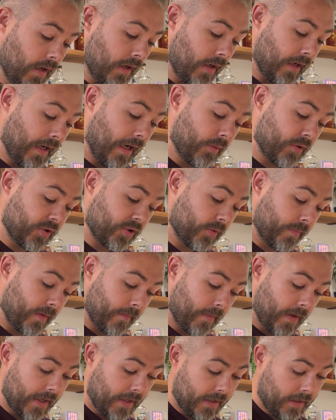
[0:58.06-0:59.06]
and how it should be
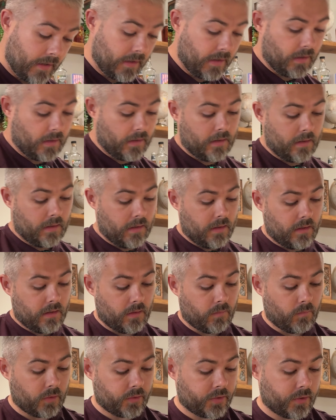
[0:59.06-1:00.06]
made
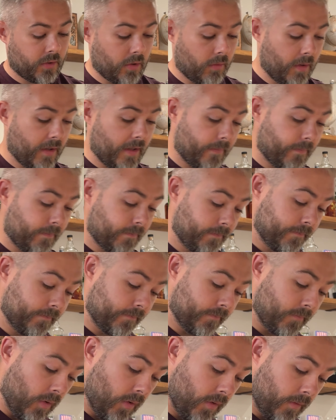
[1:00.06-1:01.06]
and what should go in it.
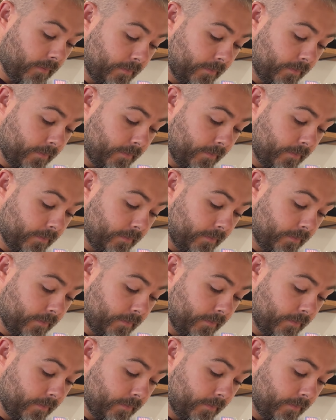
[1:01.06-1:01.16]
But